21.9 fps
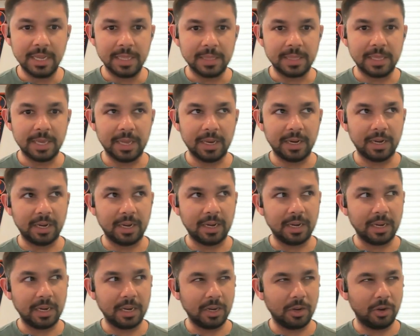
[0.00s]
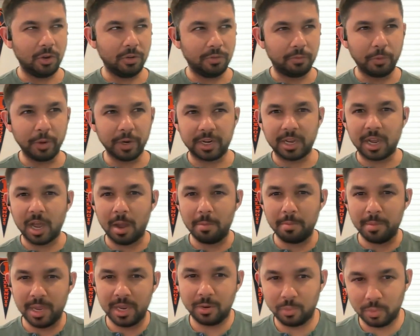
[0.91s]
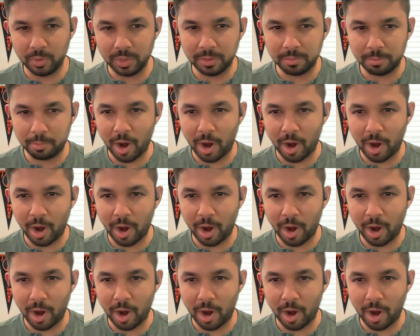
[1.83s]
that you know if we'd come in with